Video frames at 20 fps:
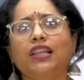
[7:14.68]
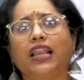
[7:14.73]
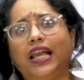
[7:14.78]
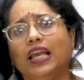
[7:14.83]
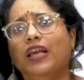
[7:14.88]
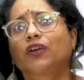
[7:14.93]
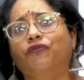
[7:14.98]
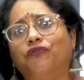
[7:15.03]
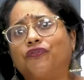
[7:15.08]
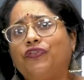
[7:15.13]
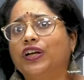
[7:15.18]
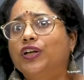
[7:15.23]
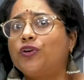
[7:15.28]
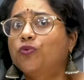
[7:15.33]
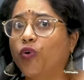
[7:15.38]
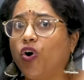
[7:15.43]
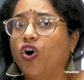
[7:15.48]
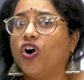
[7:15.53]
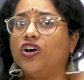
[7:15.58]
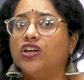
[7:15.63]
If it
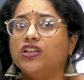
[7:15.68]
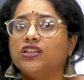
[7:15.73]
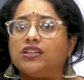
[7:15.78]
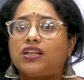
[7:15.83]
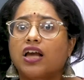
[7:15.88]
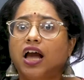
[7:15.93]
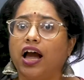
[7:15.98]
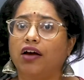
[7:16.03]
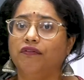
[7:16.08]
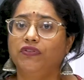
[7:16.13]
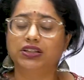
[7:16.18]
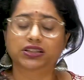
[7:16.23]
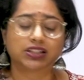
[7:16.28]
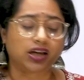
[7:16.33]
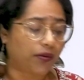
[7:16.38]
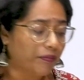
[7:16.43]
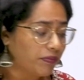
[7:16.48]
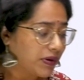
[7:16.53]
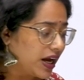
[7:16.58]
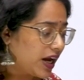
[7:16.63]
was having
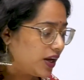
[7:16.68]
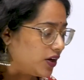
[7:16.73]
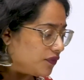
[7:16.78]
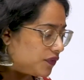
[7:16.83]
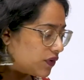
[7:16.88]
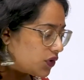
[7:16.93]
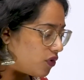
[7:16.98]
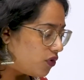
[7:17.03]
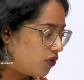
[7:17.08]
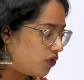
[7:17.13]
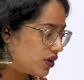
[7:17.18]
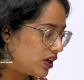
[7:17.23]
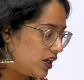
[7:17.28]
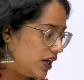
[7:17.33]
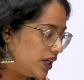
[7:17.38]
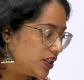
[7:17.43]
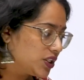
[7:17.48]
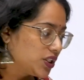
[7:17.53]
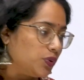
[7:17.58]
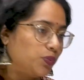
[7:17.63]
some kind of a
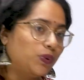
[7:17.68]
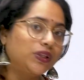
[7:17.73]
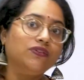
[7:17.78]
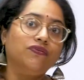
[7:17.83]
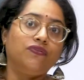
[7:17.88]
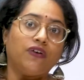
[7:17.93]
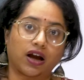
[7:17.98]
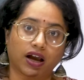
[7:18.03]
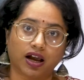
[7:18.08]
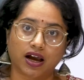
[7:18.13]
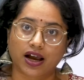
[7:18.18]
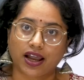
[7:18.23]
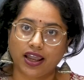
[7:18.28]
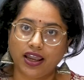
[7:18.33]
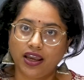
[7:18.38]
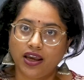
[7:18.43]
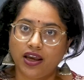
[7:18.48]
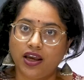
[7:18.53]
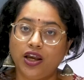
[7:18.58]
correlation with fungi,